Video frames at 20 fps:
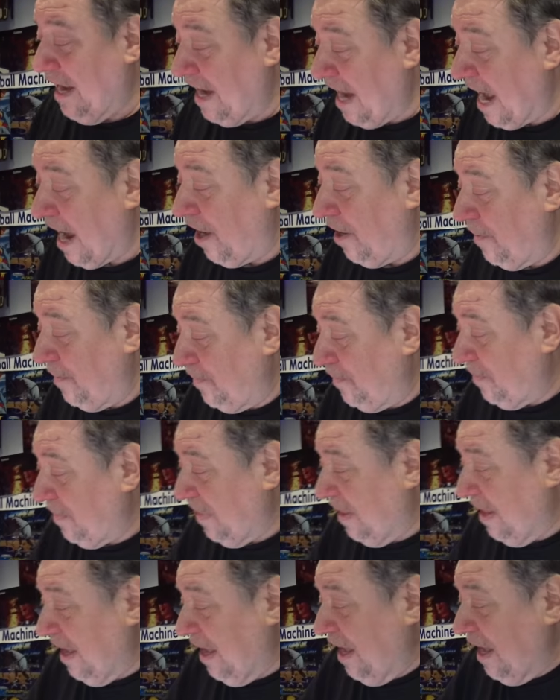Now,
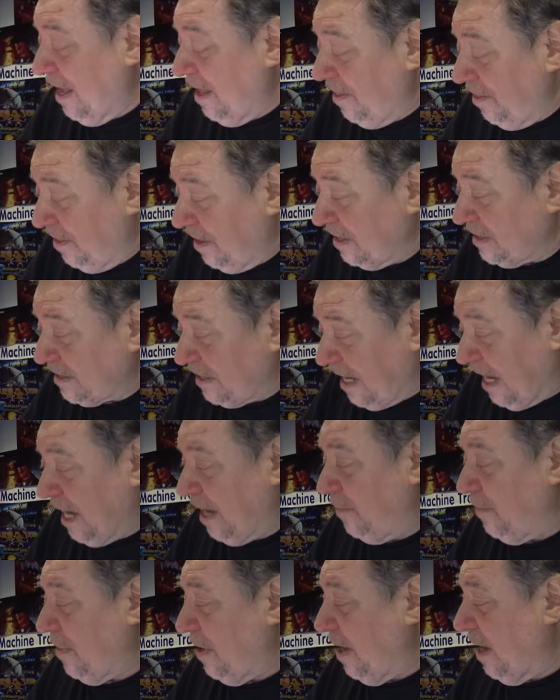this
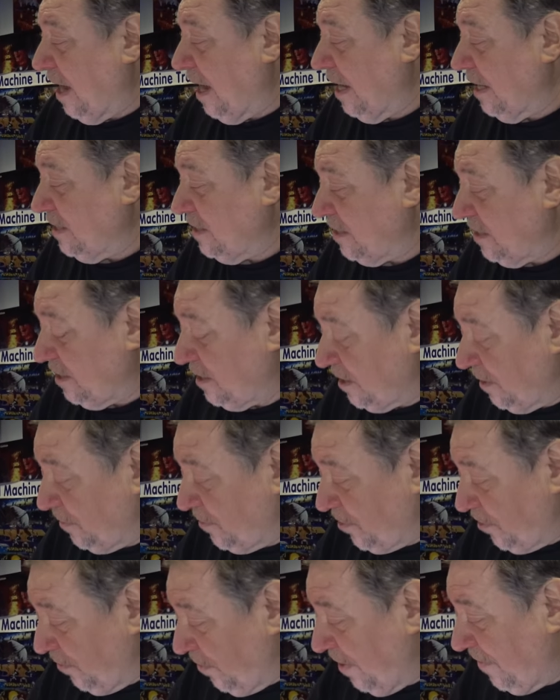game has some
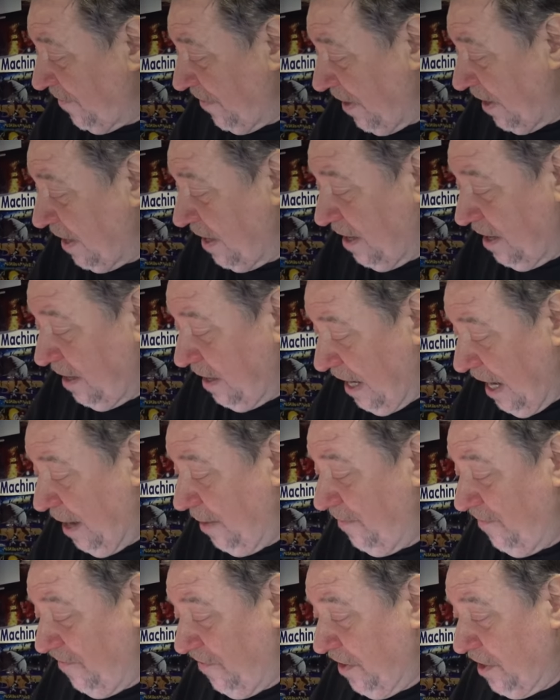terrific
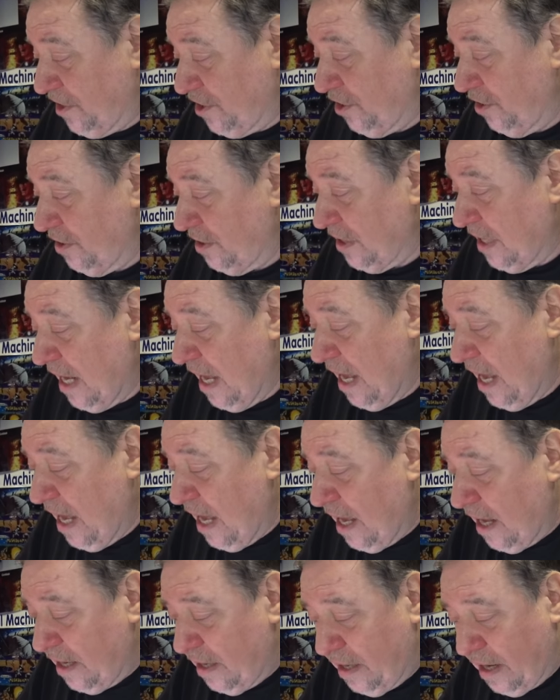game features.
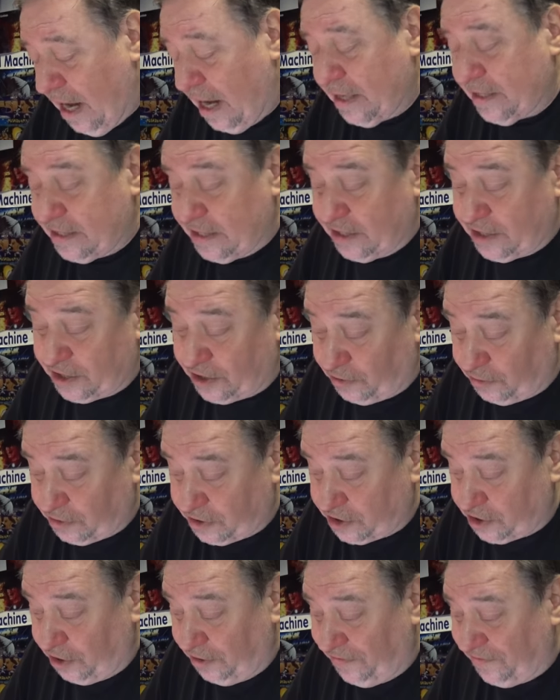Not since there were
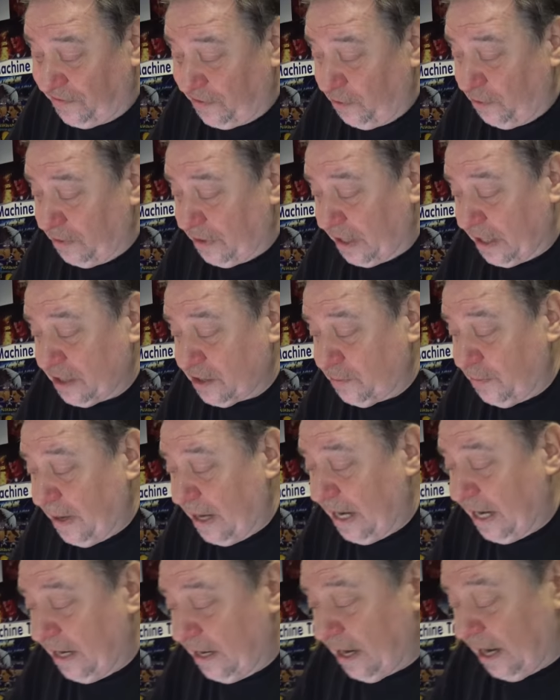so few of these
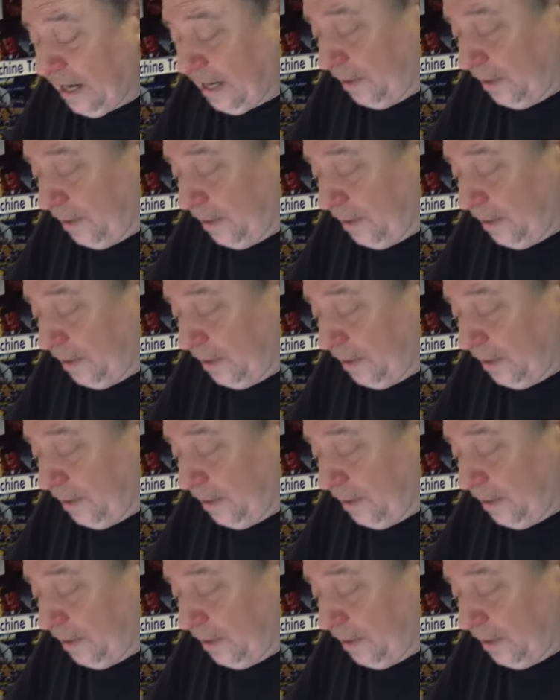made, I